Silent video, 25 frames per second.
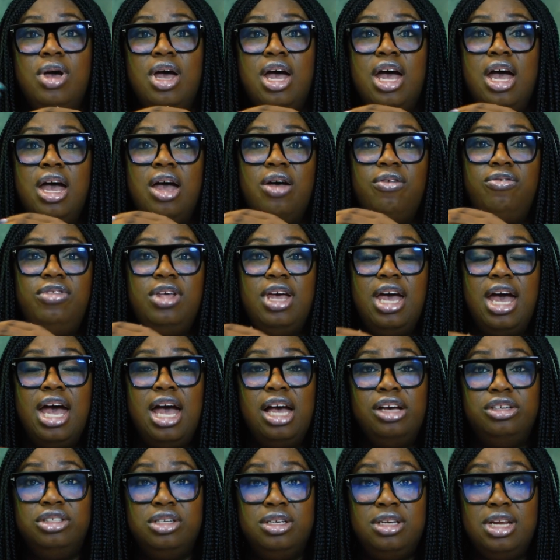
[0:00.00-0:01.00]
have the
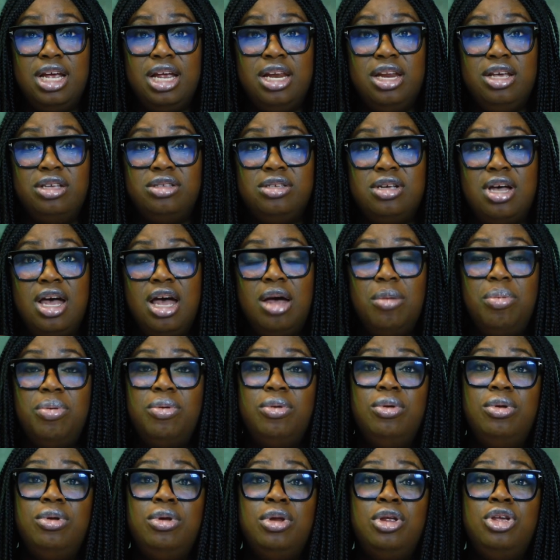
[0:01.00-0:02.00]
action that needs to
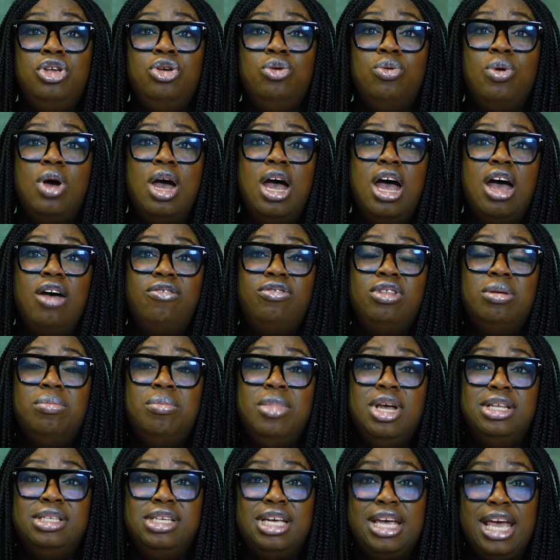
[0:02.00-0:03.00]
happen, you have the
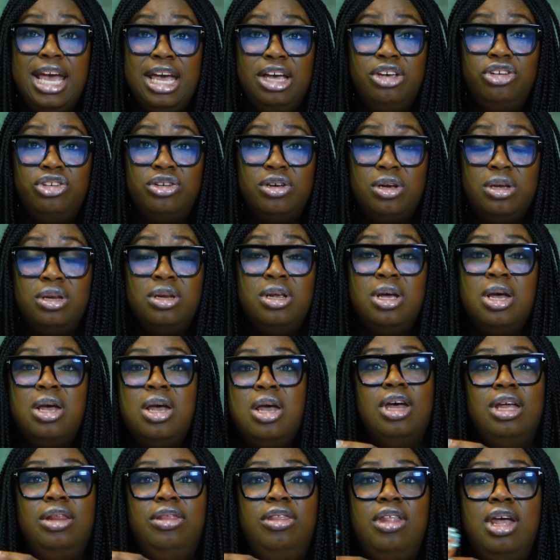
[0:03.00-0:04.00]
mitigation,
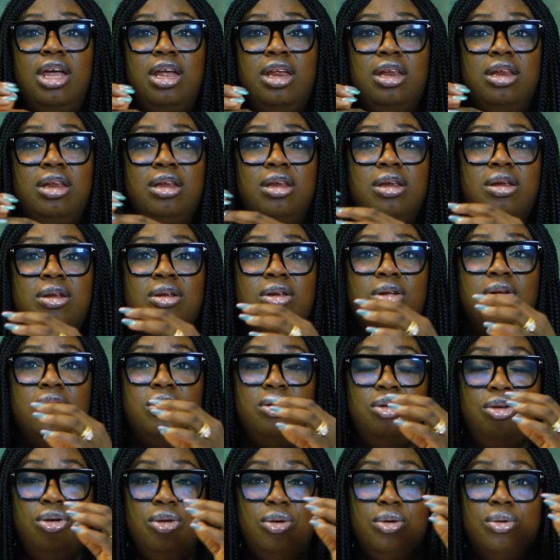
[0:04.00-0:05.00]
and then
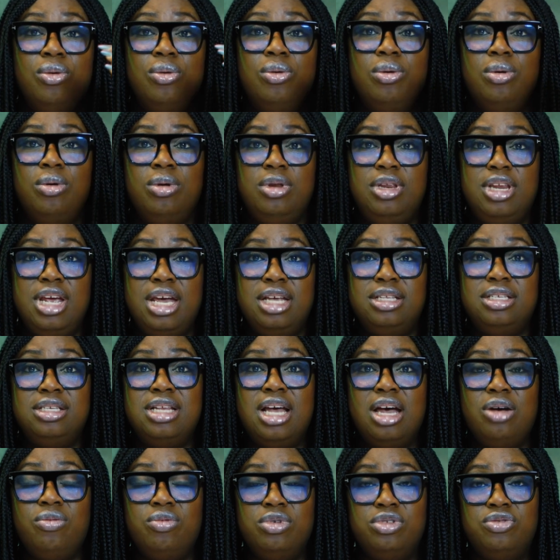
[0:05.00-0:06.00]
date
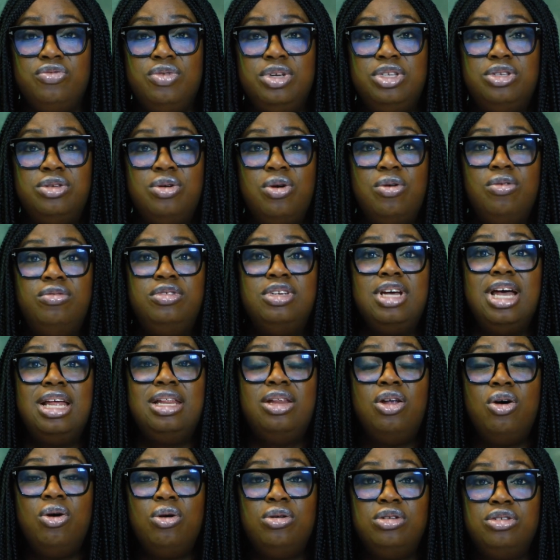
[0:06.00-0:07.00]
that it was resolved,
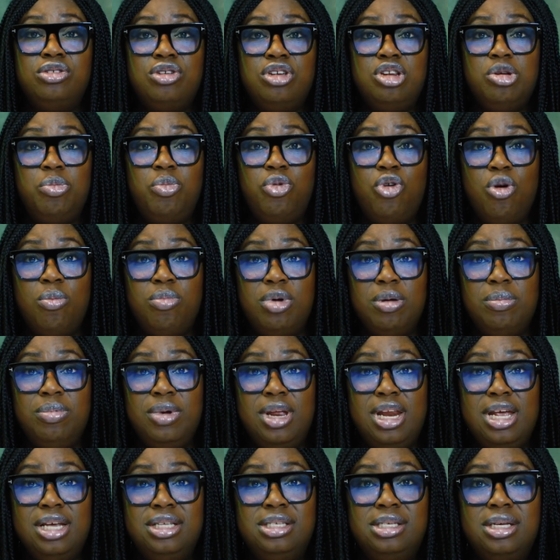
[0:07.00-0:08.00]
and also the
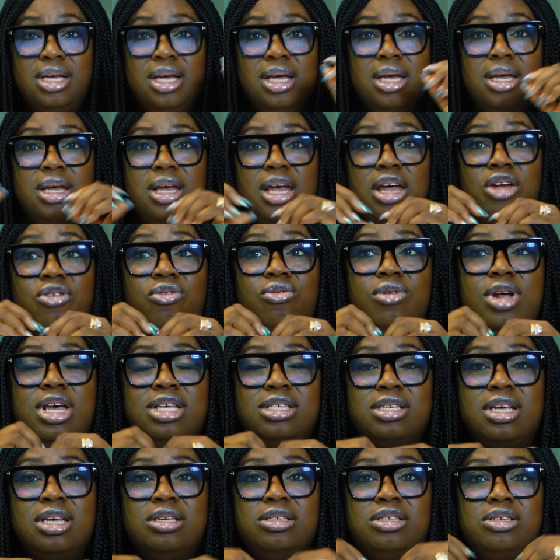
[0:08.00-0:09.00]
probability. A
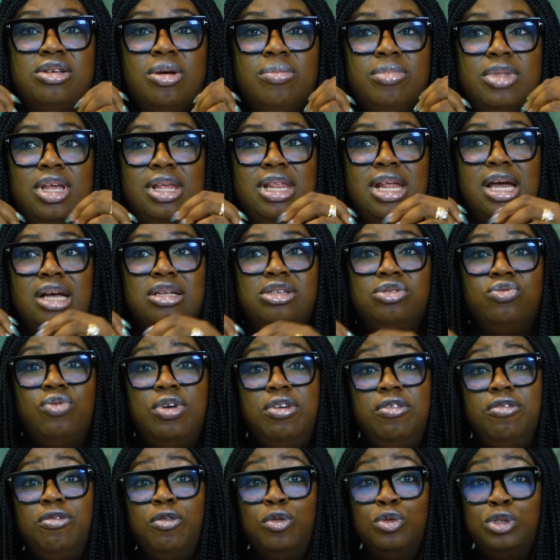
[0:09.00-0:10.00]
risk is something that
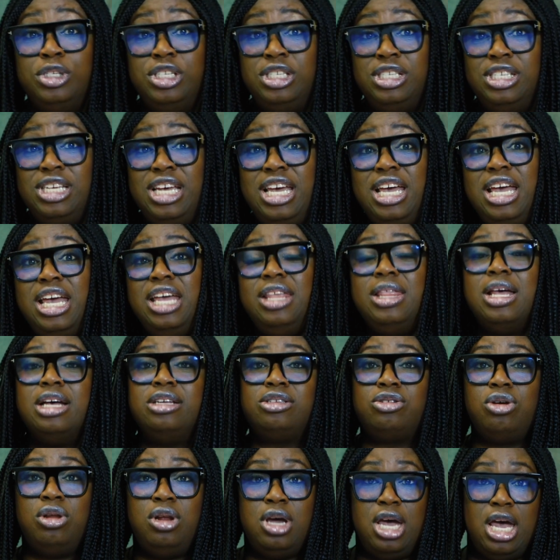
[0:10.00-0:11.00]
we foresee
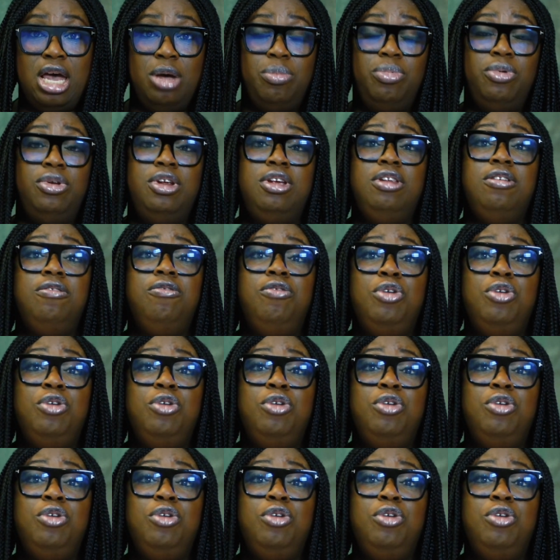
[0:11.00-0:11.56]
that's going to happen in the